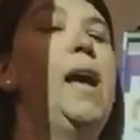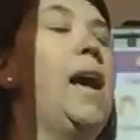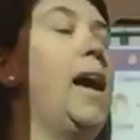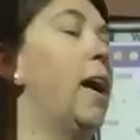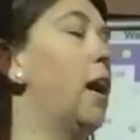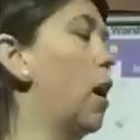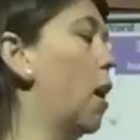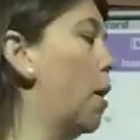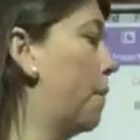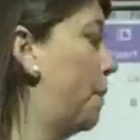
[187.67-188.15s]

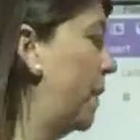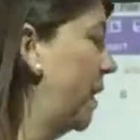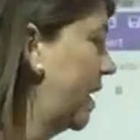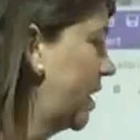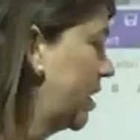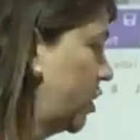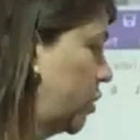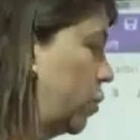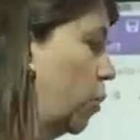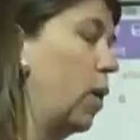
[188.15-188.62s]
And our
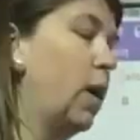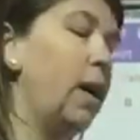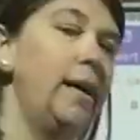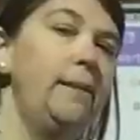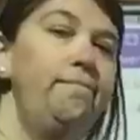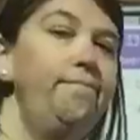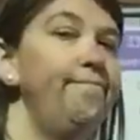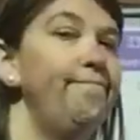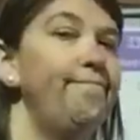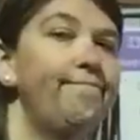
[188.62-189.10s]
biggest
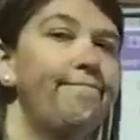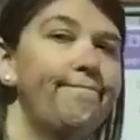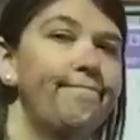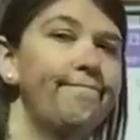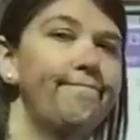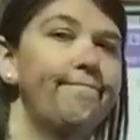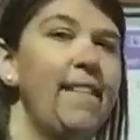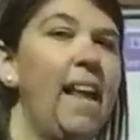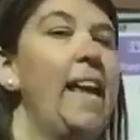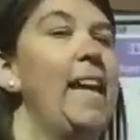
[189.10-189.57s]
one,
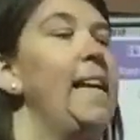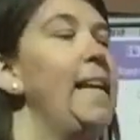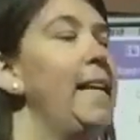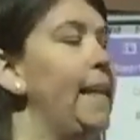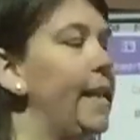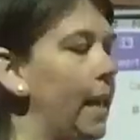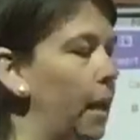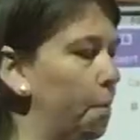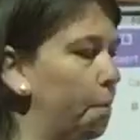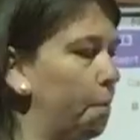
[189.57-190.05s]

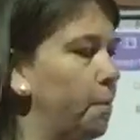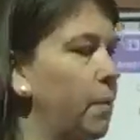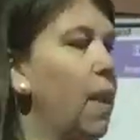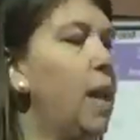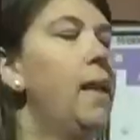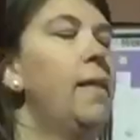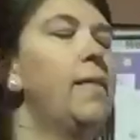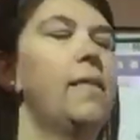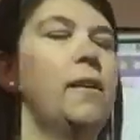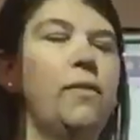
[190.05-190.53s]
yep,
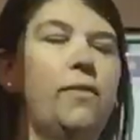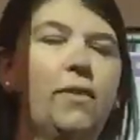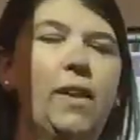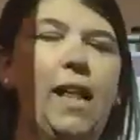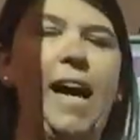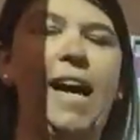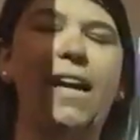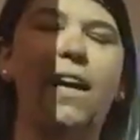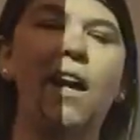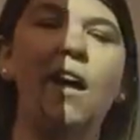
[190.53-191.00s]
the
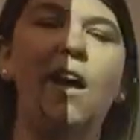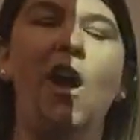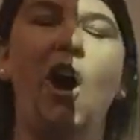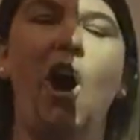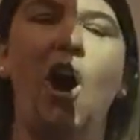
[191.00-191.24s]
flag.